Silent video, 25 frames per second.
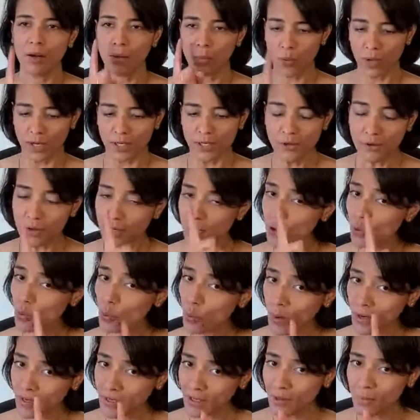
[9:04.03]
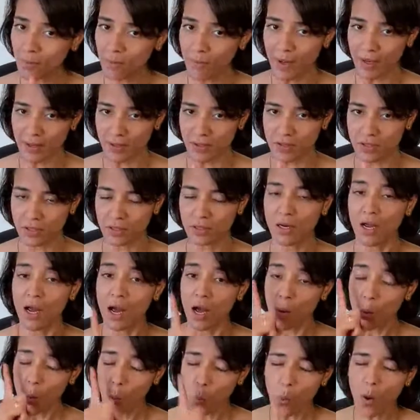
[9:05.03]
Well, you can do one comparison,
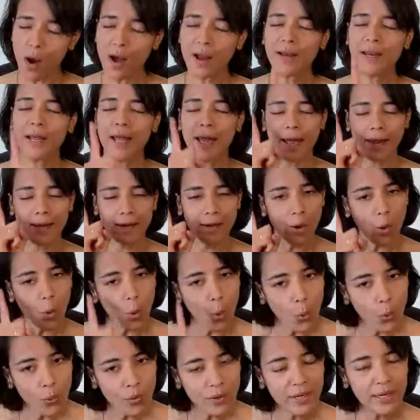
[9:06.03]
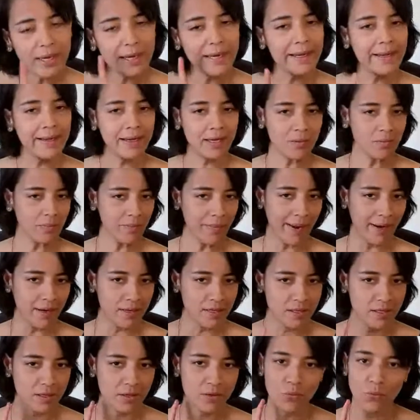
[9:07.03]
one and only
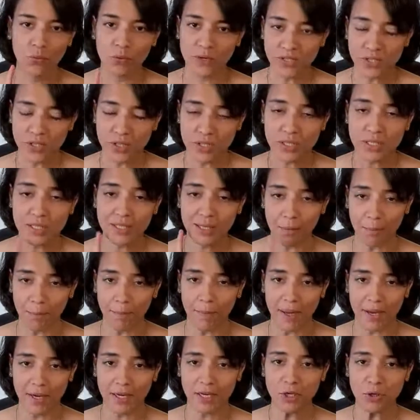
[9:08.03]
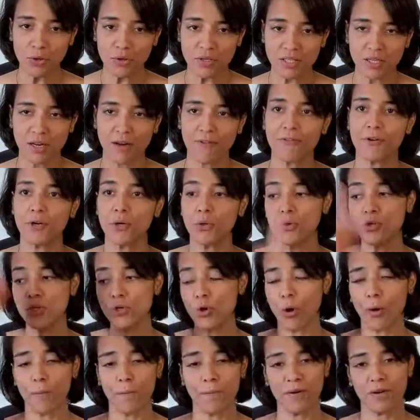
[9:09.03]
comparison, which is comparing yourself to
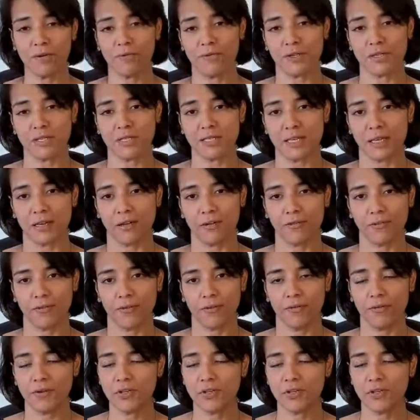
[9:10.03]
your previous self,